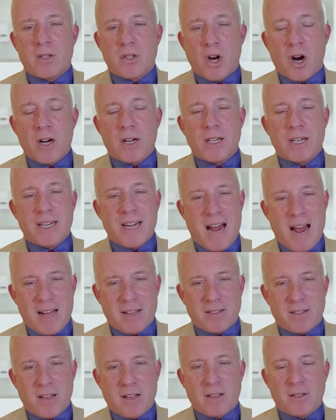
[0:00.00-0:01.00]
targeted
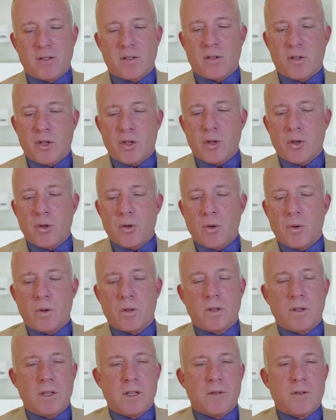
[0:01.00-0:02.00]
access to
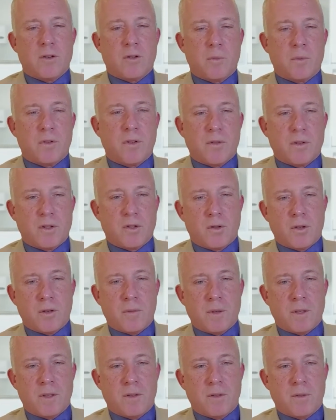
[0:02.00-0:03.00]
liver-specific
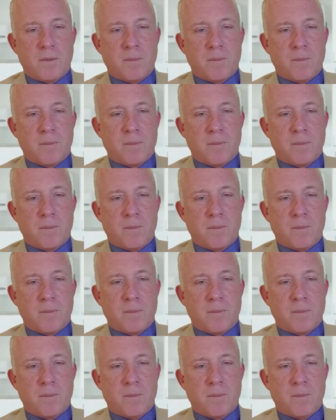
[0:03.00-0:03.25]
treatments.